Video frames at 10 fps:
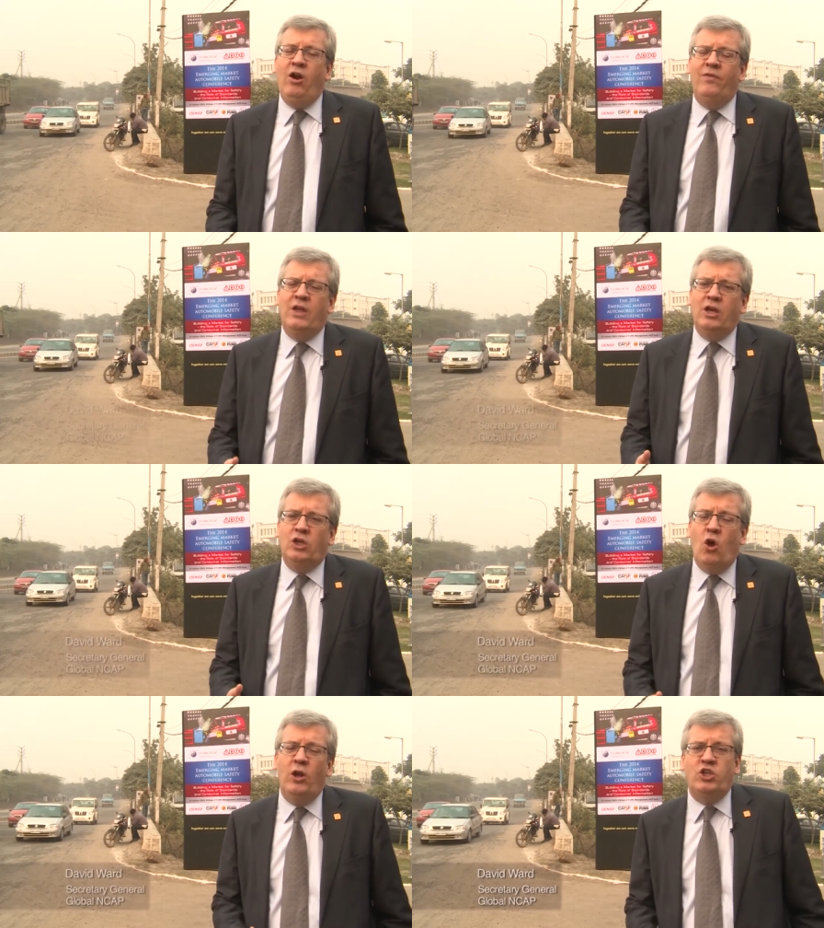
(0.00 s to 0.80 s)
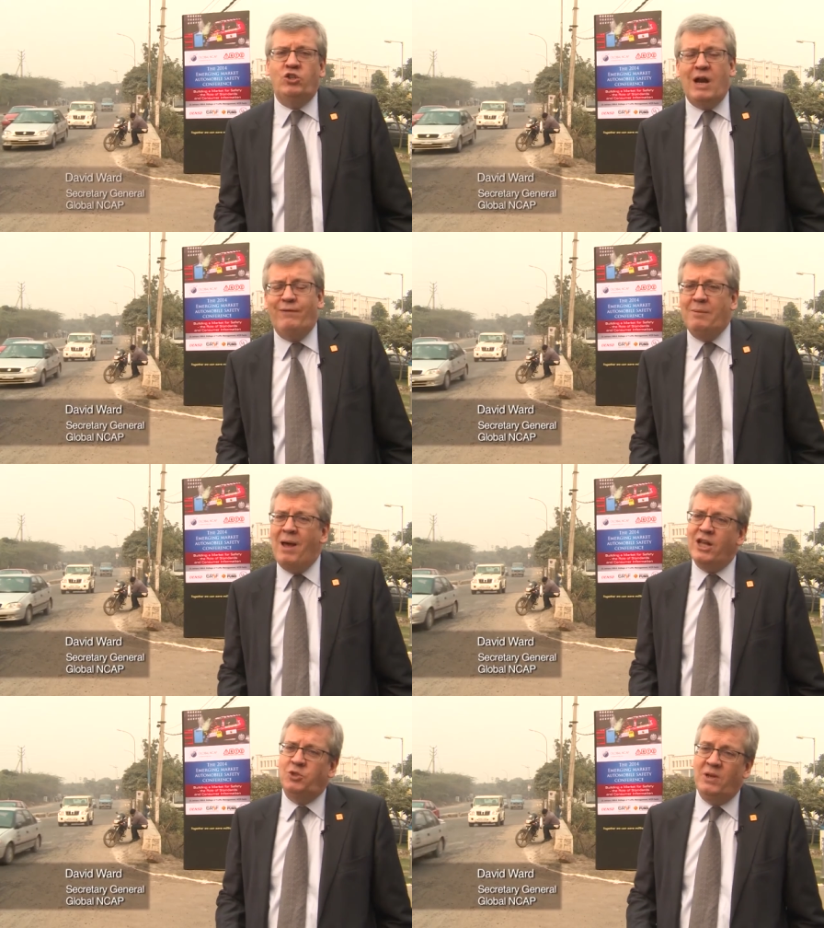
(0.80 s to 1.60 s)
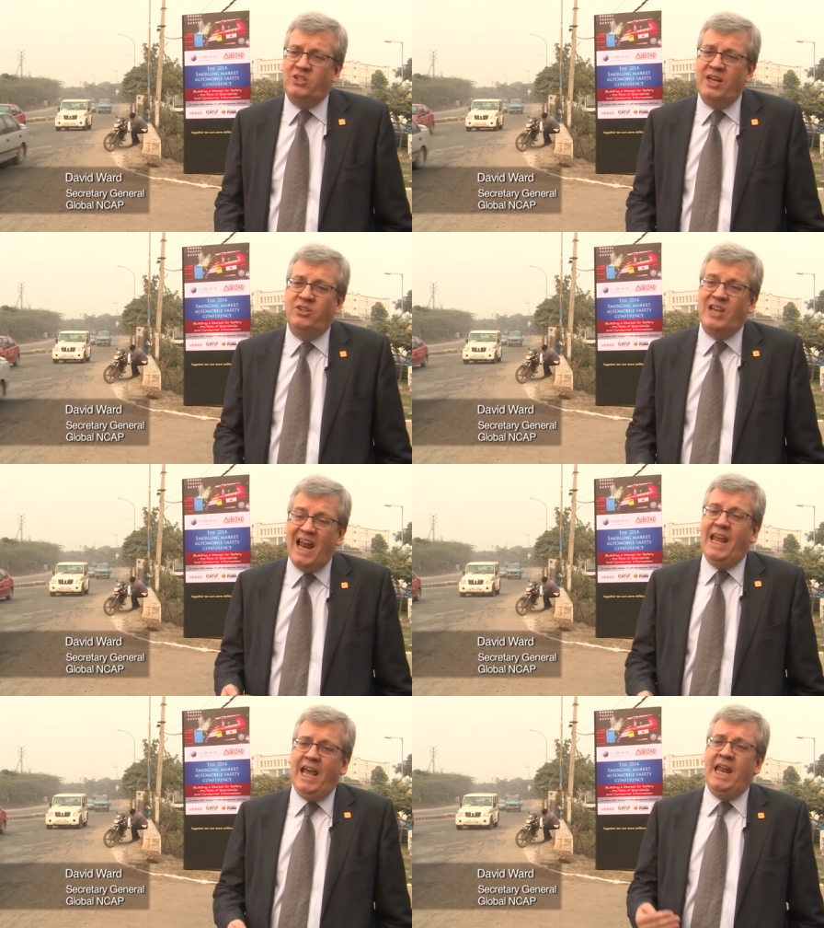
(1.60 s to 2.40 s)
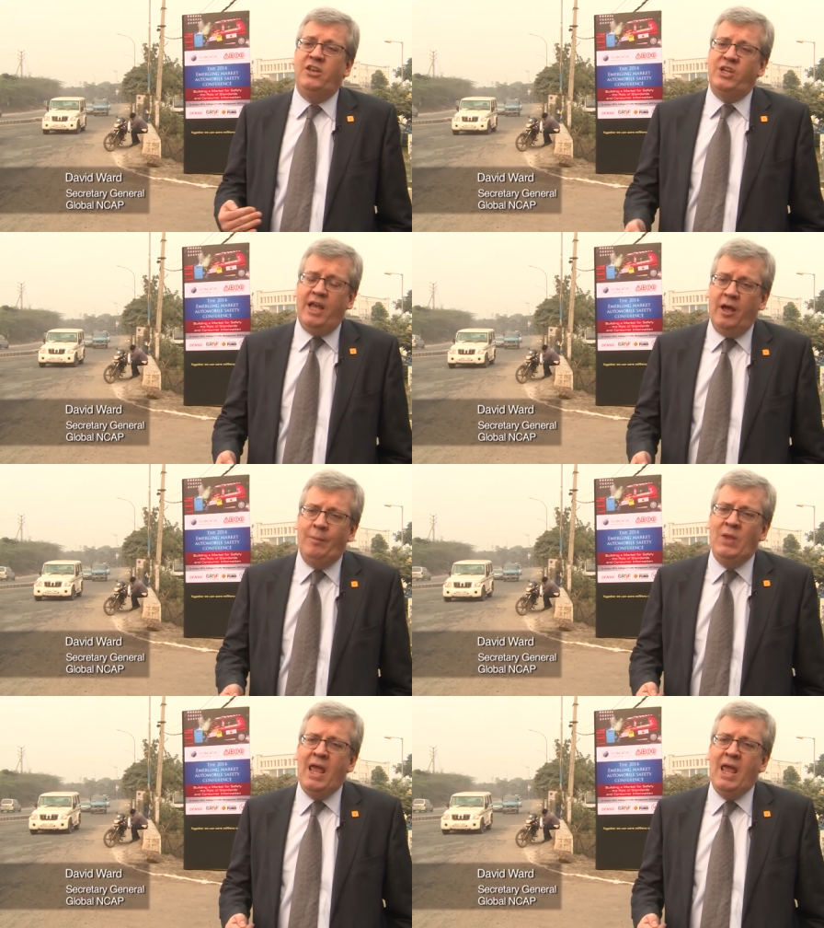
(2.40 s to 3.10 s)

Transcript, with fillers: at the College of Traffic Management in Delhi in India